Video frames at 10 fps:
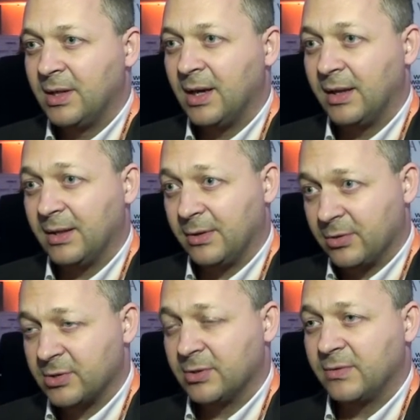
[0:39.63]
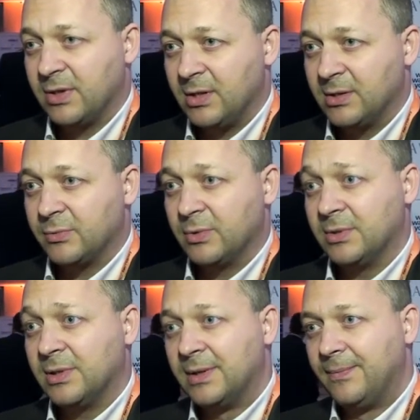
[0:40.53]
And erosion of the yield will,
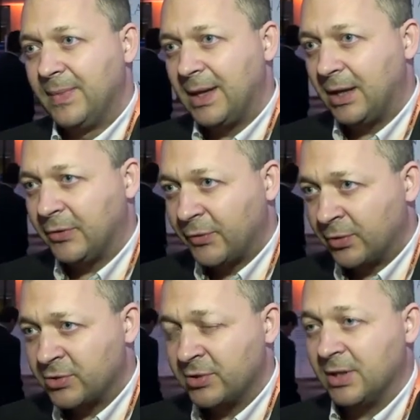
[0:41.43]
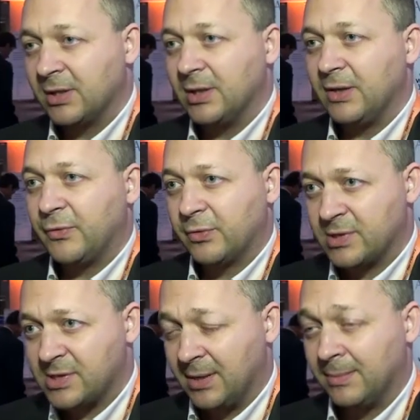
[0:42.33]
unfortunately, for
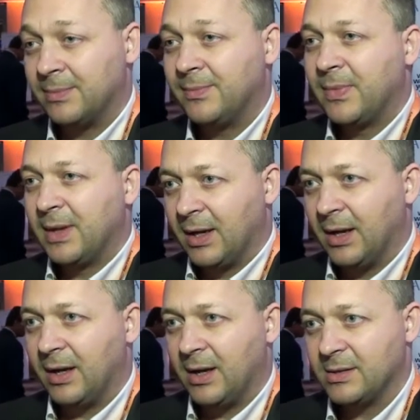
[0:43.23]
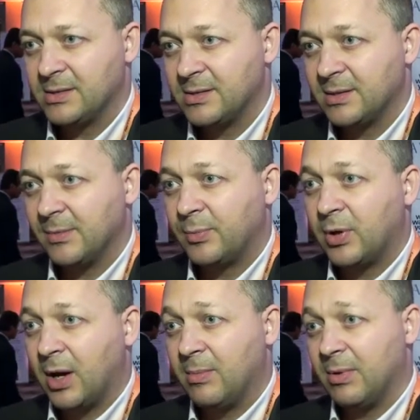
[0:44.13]
some airlines,
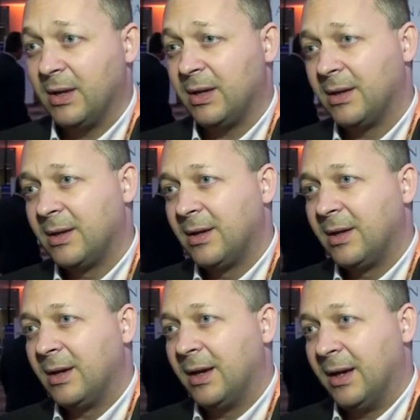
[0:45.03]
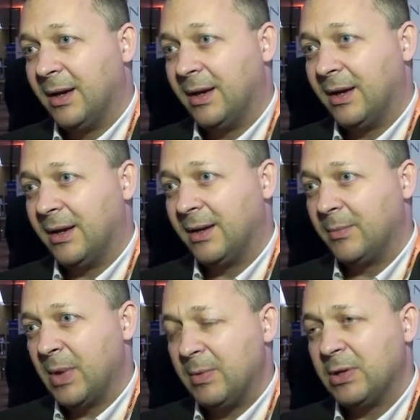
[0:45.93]
probably
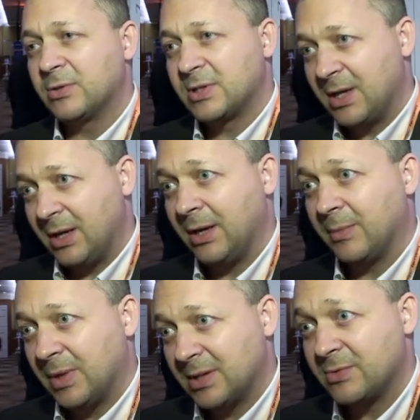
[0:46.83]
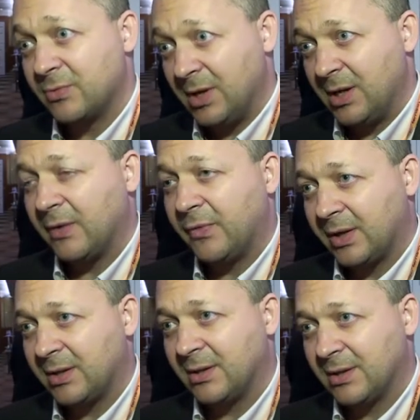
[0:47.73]
maybe not killing, but really
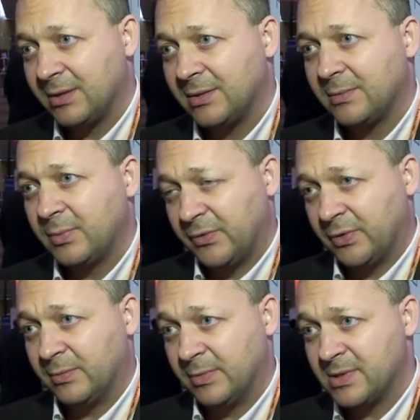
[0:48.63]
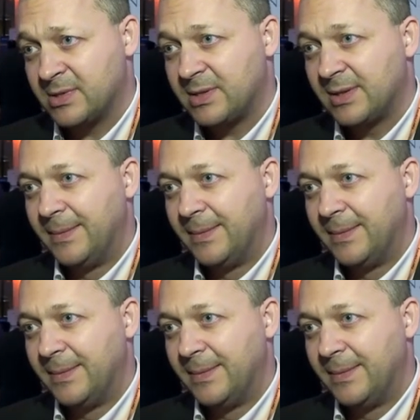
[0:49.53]
affecting the performance.